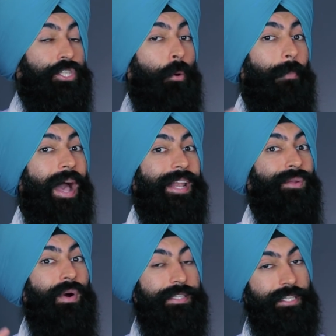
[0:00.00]
Joe Biden
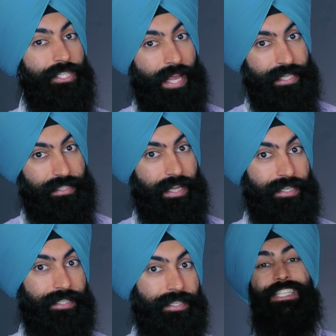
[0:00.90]
wants to change
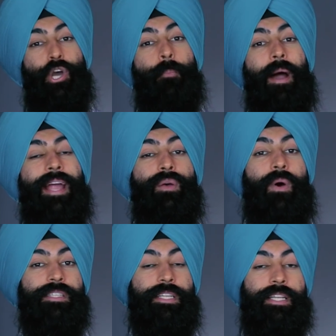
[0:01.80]
that. Joe Biden
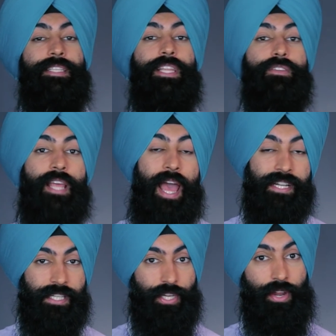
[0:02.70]
wants to continue
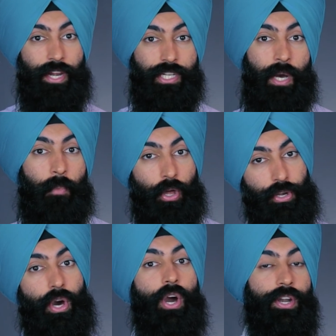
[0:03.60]
taxing your income under
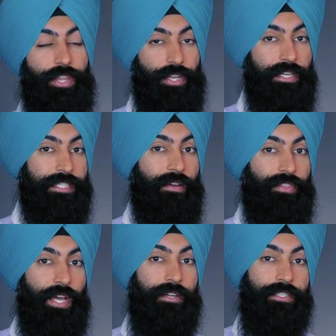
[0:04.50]
one hundred thirty-seven
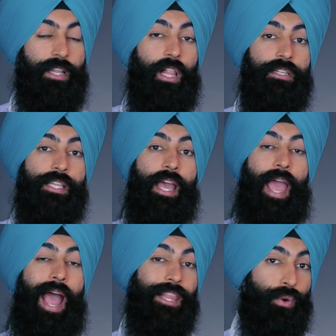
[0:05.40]
thousand dollars
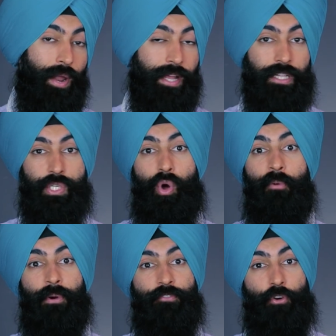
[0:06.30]
at the regular twelve
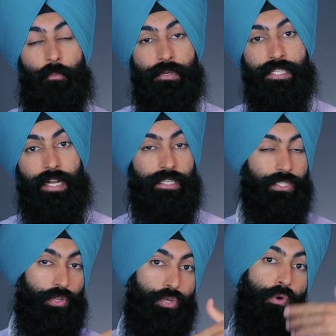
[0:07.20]
point four percent.
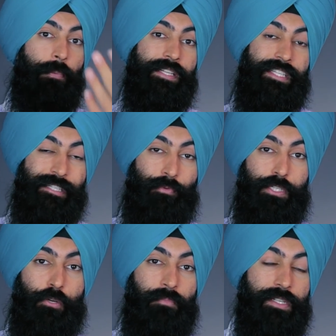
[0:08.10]
So you would pay six point
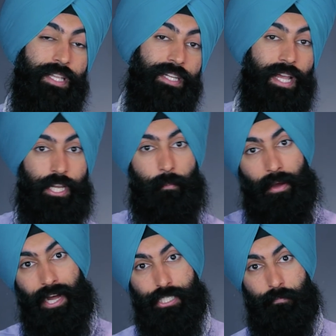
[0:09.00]
two percent and your
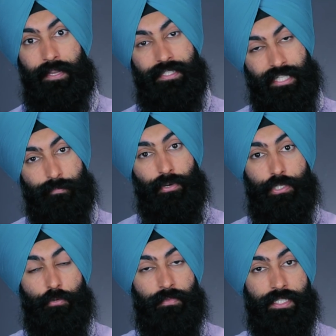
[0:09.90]
boss would pay six point
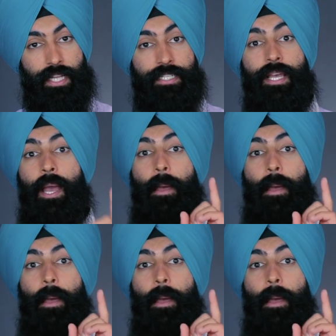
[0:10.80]
two percent.